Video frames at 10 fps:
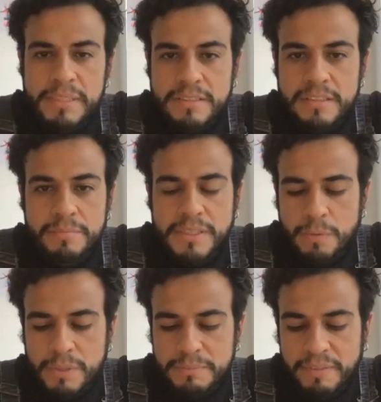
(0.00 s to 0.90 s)
or something. That
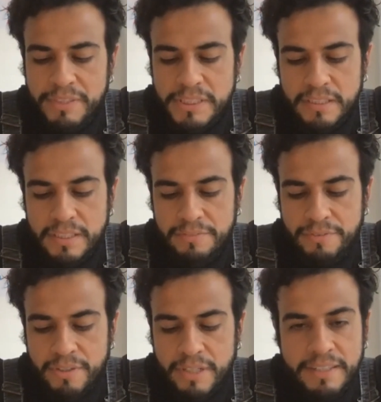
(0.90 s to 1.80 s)
was my first idea
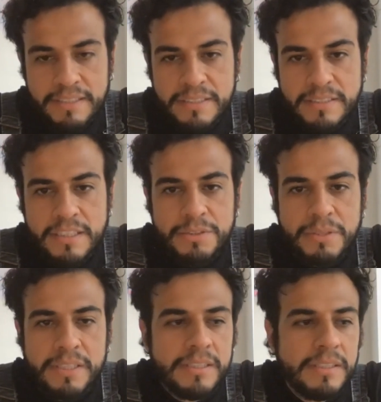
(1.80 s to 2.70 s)
for characters,
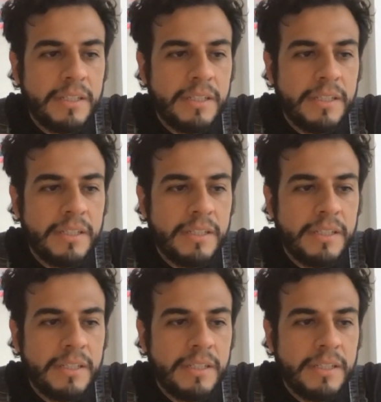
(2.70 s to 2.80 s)
actually.